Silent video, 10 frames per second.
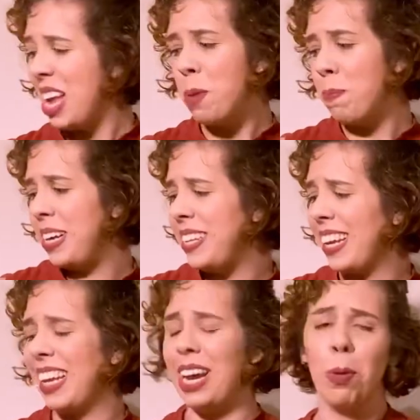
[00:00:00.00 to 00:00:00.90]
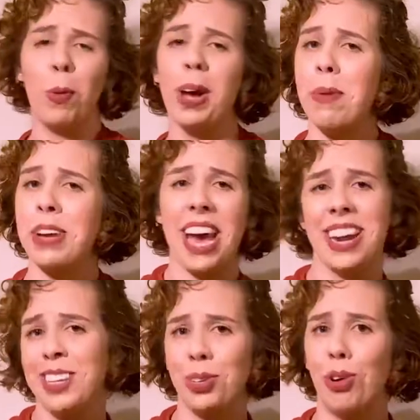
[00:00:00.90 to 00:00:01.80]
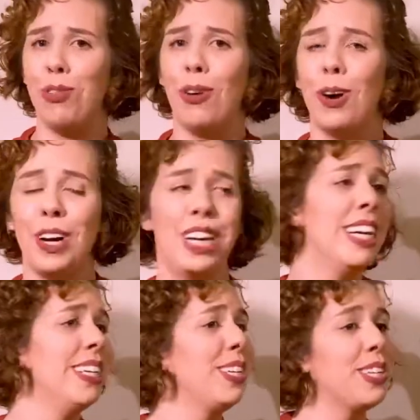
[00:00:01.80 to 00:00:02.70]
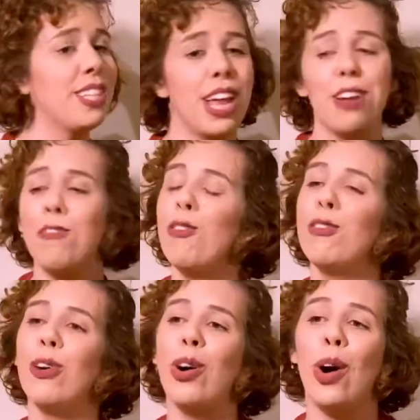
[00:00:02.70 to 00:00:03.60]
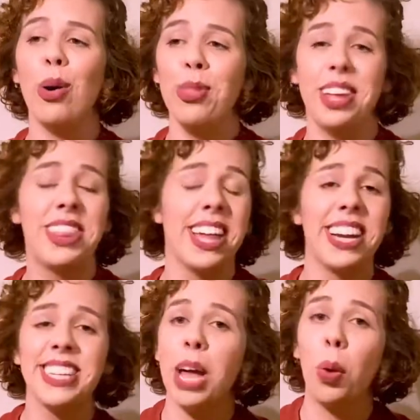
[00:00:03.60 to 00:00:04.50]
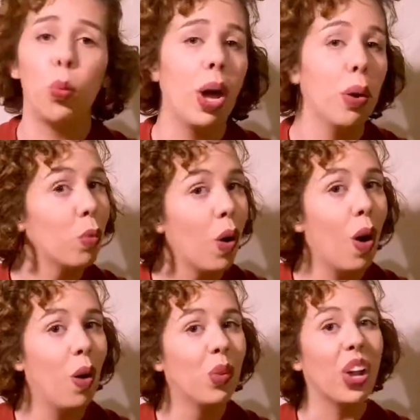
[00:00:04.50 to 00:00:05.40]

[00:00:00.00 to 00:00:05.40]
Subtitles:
Basically, what I'm getting so far, she's thankful for all the things that went wrong